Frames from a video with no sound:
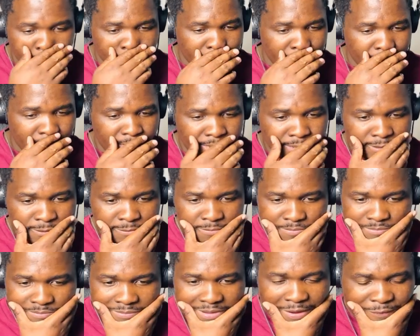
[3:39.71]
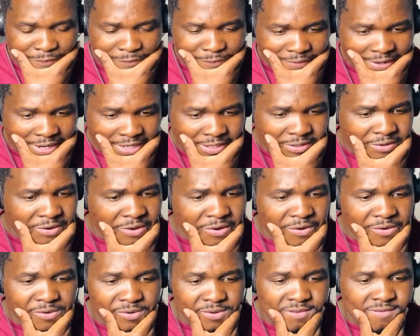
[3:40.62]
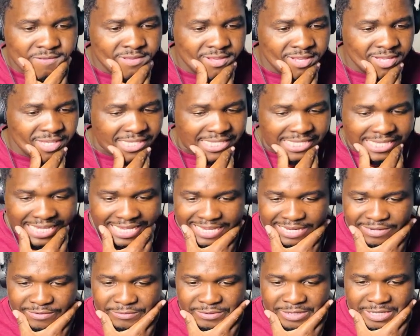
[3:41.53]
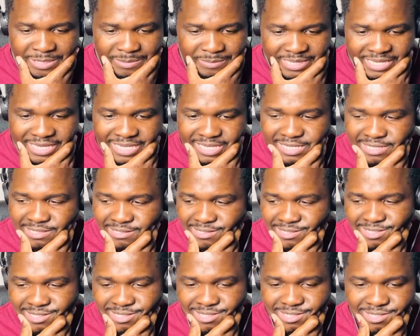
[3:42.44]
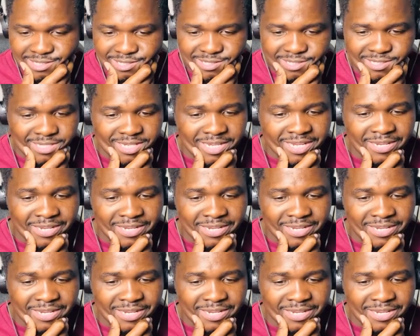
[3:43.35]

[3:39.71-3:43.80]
I don't know, is this like a remix?